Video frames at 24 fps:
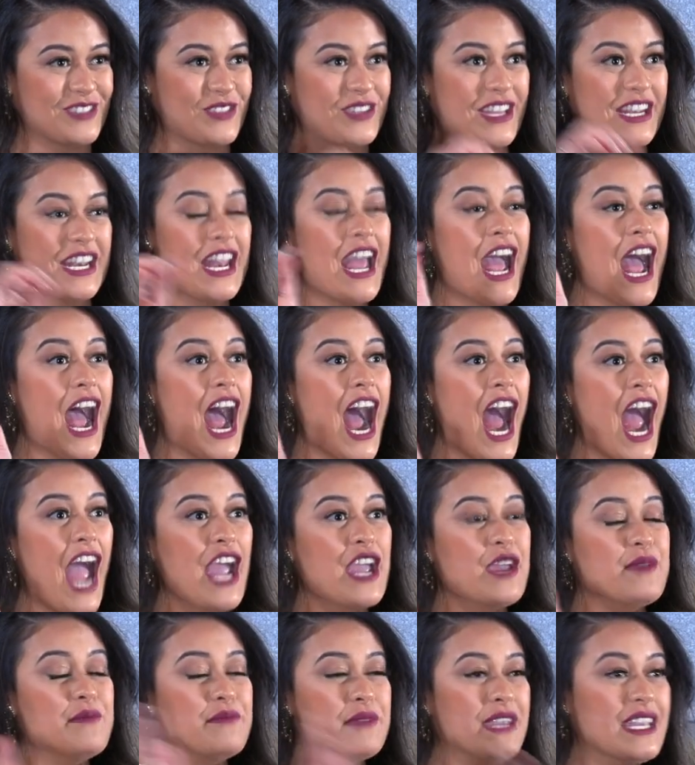So then
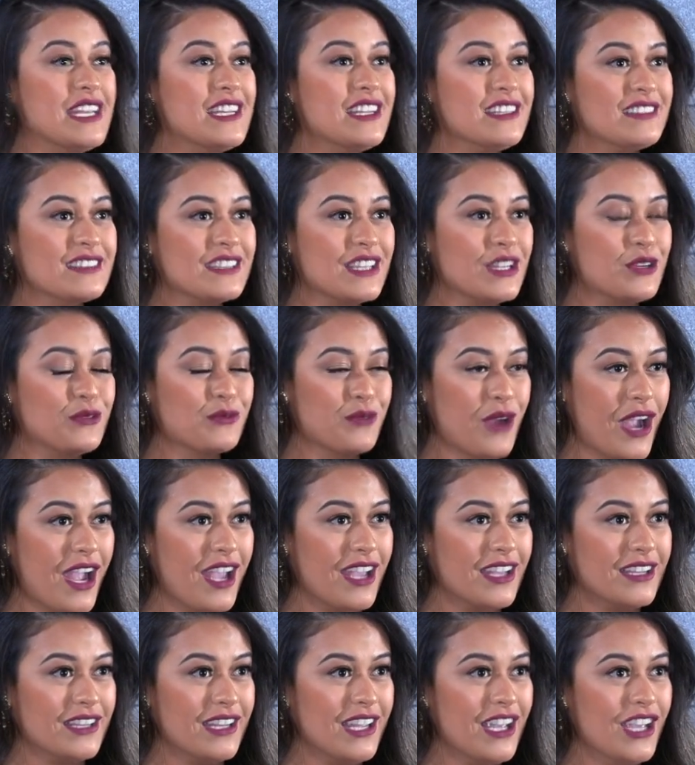I immediately
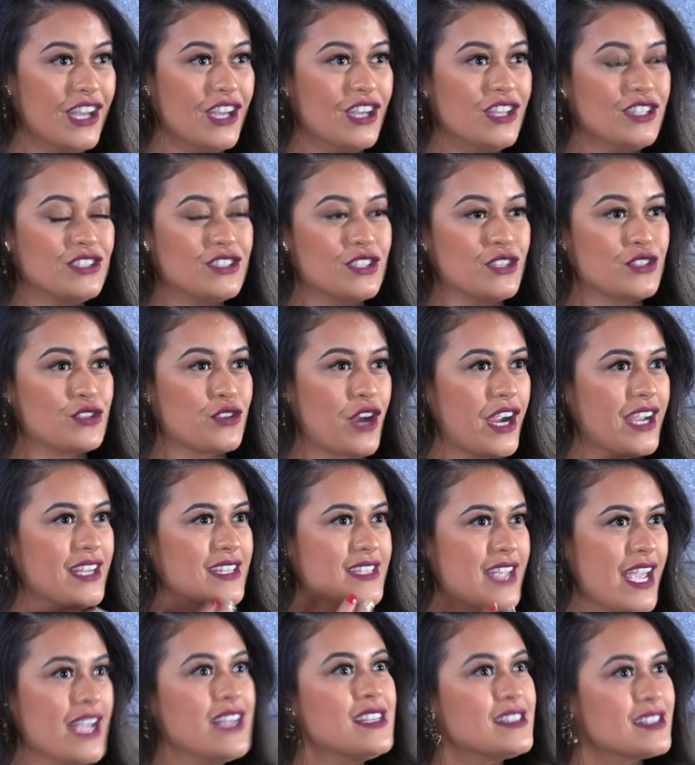run to try
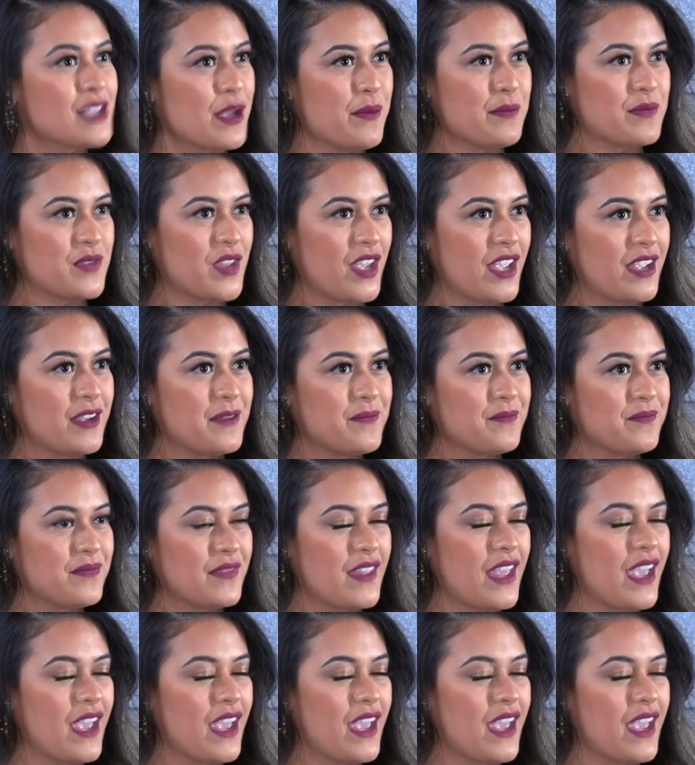and taste something.